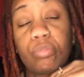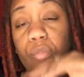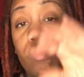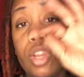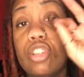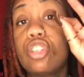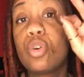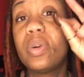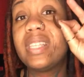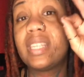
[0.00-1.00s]
to a
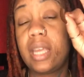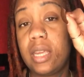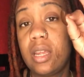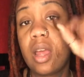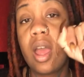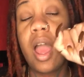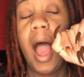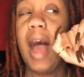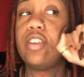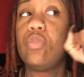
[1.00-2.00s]
T. I do
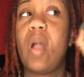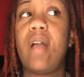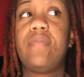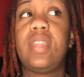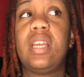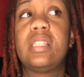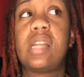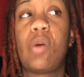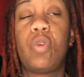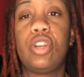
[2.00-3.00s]
have things that I want
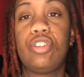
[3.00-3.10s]
to do,